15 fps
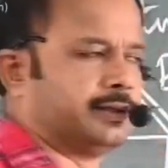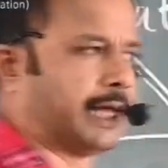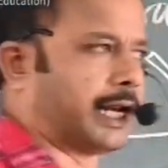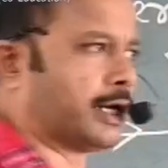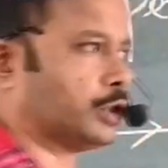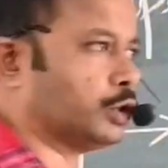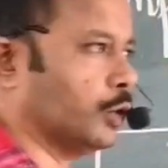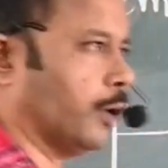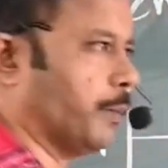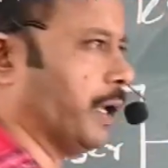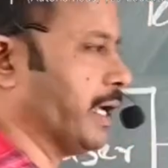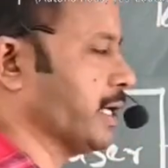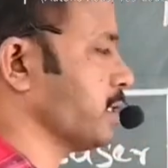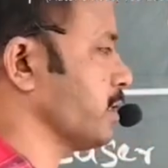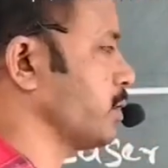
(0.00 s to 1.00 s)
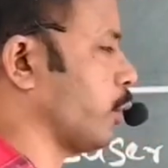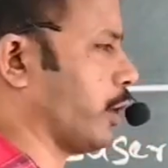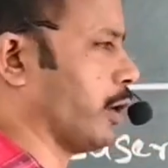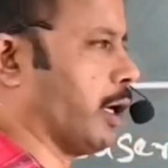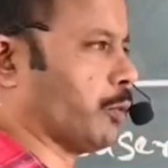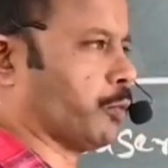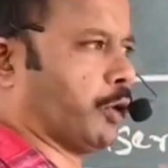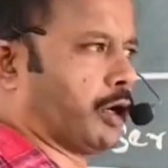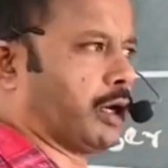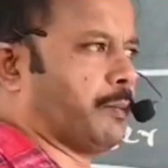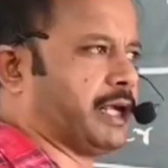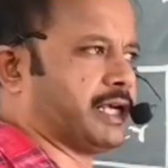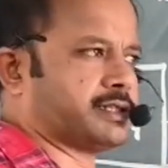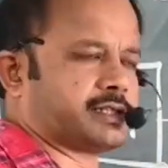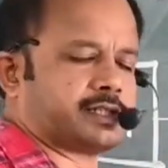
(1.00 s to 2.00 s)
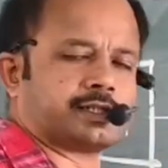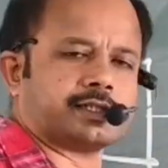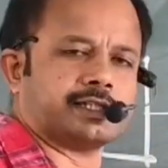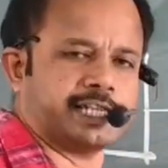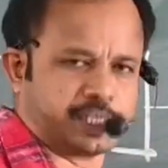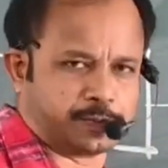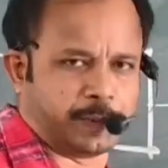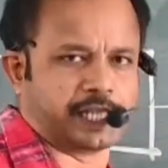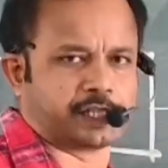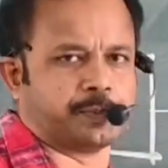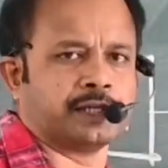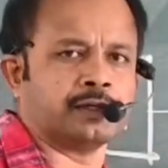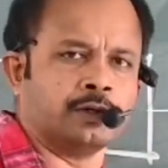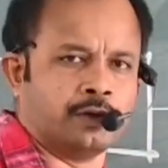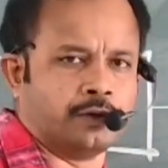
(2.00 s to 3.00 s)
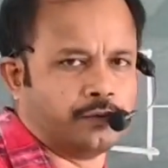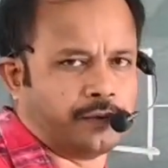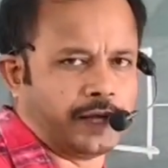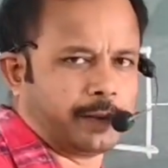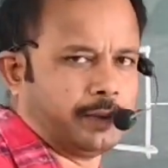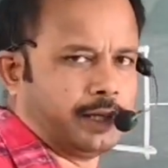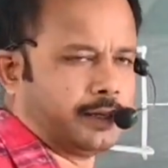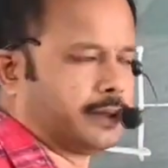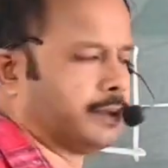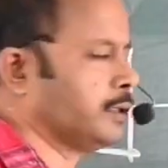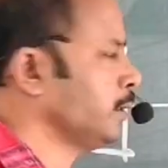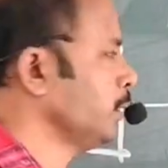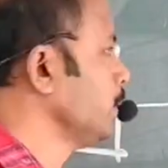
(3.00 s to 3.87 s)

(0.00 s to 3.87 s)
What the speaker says: There are two applications. One more application is displacement fiber.